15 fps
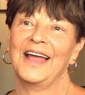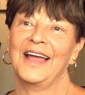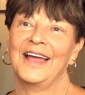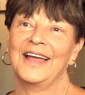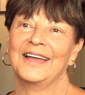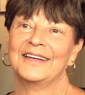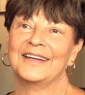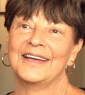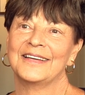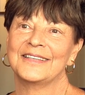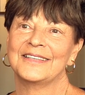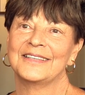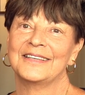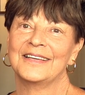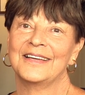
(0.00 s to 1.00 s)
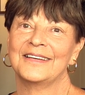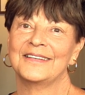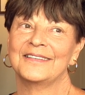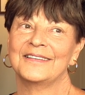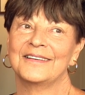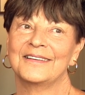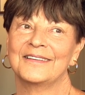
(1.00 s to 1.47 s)
And I
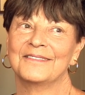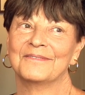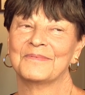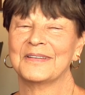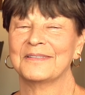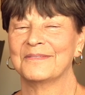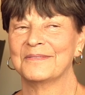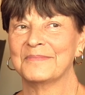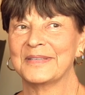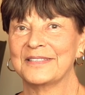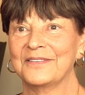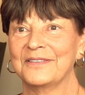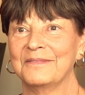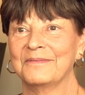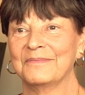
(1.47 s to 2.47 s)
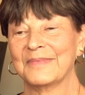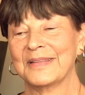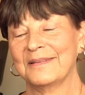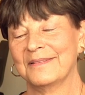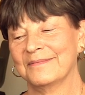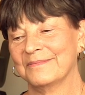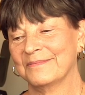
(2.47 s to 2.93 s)
said, well, Mr.
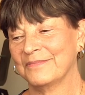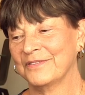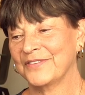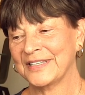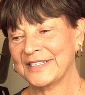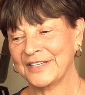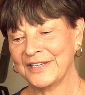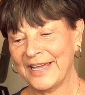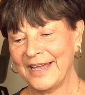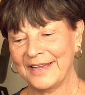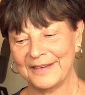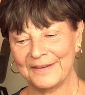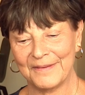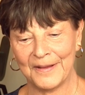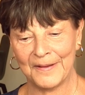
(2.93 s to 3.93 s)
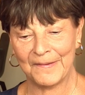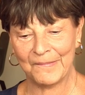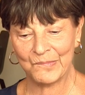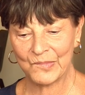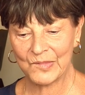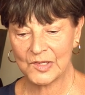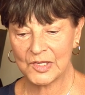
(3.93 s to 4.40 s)
Professor Yang.
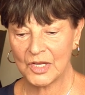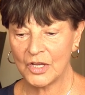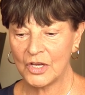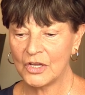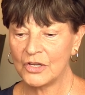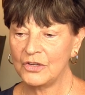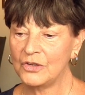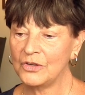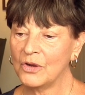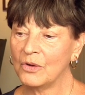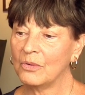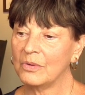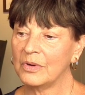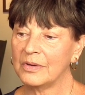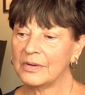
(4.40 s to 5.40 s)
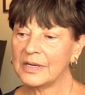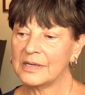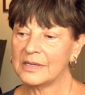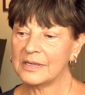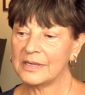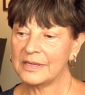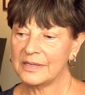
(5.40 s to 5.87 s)
Um, you know,
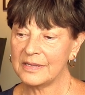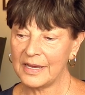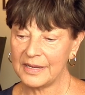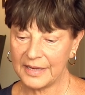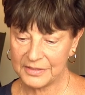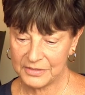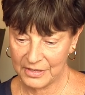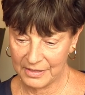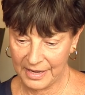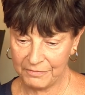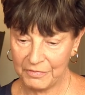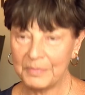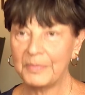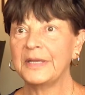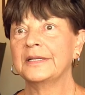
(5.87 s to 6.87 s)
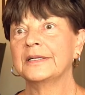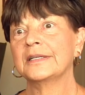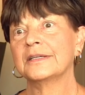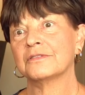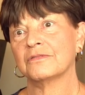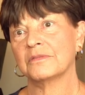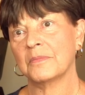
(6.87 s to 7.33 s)
and I, I repeated
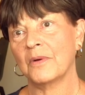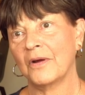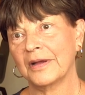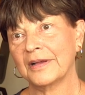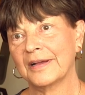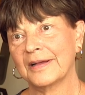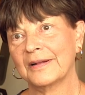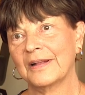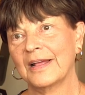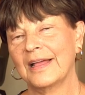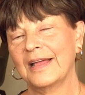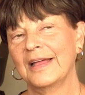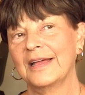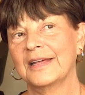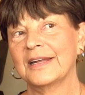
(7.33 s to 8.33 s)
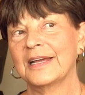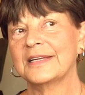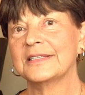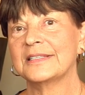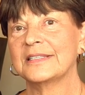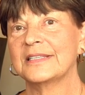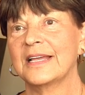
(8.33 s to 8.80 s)
his remark, and I
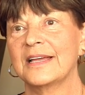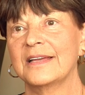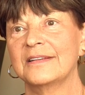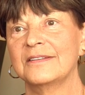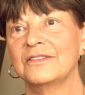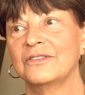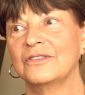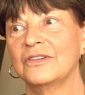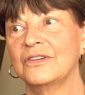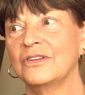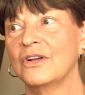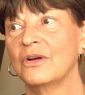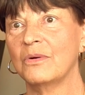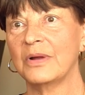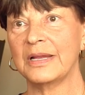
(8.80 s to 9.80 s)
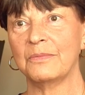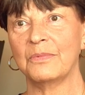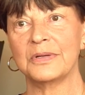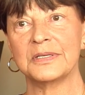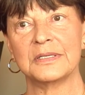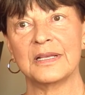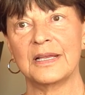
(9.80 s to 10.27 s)
said, you know, it
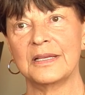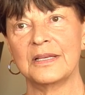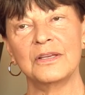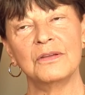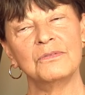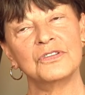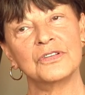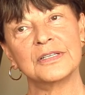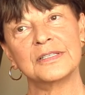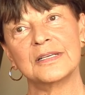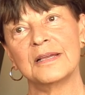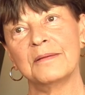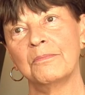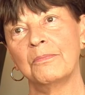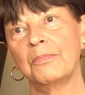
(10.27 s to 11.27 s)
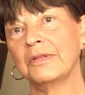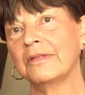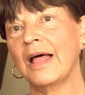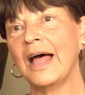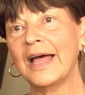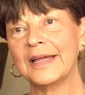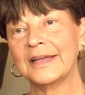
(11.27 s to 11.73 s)
was, you just
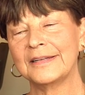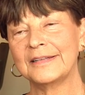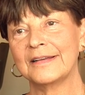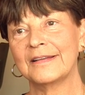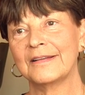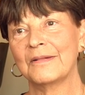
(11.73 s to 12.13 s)
implied